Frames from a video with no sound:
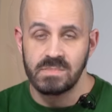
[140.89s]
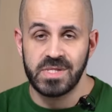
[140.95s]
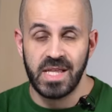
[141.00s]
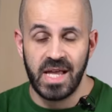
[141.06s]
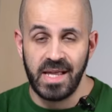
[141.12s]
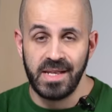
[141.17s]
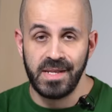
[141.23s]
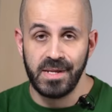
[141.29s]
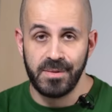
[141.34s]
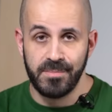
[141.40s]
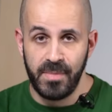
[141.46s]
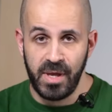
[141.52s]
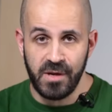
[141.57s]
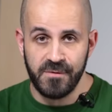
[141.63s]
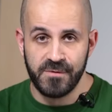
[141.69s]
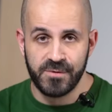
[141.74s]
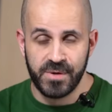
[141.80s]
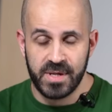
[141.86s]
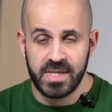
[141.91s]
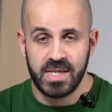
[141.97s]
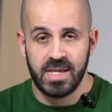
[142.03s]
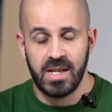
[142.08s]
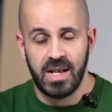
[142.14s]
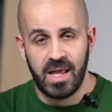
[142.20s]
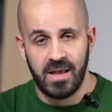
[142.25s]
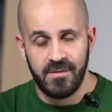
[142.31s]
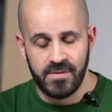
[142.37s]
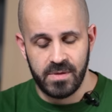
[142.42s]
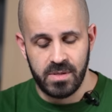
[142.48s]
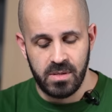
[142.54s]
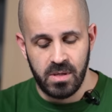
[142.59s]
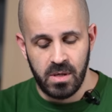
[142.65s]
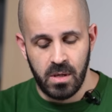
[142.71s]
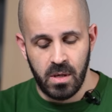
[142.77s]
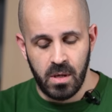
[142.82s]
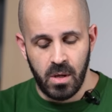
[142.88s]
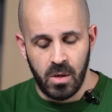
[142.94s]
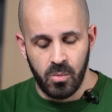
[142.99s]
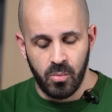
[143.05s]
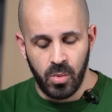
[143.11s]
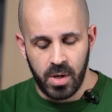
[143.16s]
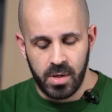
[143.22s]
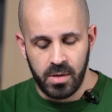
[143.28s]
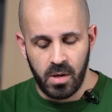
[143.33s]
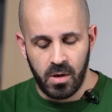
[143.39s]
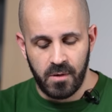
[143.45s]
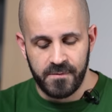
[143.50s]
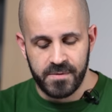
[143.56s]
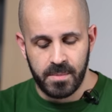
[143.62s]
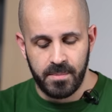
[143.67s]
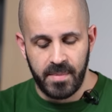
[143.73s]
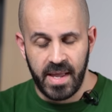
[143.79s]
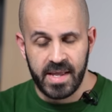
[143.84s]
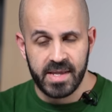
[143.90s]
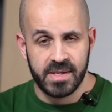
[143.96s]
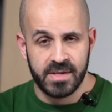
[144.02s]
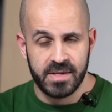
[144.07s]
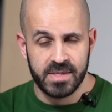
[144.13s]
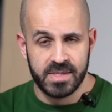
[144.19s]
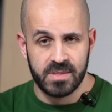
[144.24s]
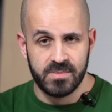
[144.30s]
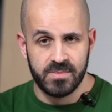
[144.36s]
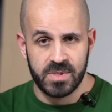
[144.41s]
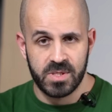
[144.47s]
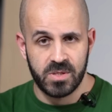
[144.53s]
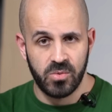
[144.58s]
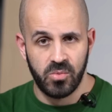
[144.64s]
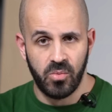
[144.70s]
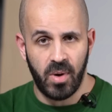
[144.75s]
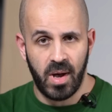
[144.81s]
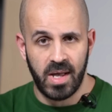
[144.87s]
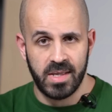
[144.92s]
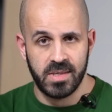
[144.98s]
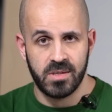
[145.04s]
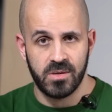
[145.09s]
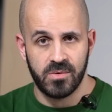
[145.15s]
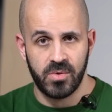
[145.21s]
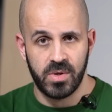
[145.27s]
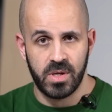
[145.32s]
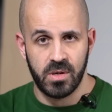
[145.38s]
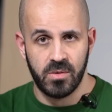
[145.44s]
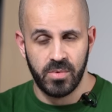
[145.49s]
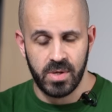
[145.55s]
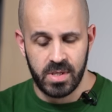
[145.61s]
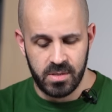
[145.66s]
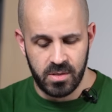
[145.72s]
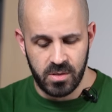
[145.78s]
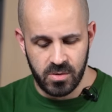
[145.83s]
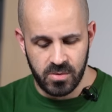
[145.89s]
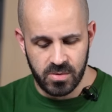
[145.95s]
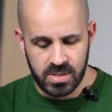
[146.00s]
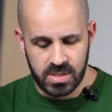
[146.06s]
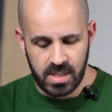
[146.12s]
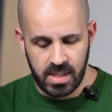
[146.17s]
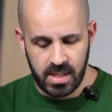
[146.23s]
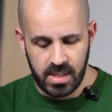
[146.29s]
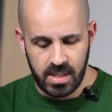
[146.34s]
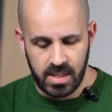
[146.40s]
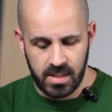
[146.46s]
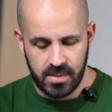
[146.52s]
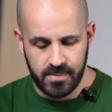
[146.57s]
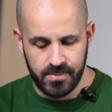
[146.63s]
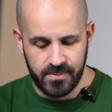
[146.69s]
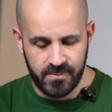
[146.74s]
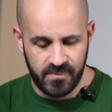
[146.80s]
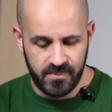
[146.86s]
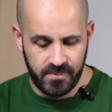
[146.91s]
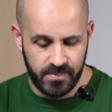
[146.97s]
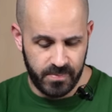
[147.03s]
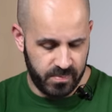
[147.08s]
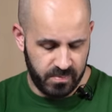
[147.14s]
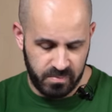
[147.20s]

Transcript: Then in May of 2011, one of the mechanisms to wind the rear windows um,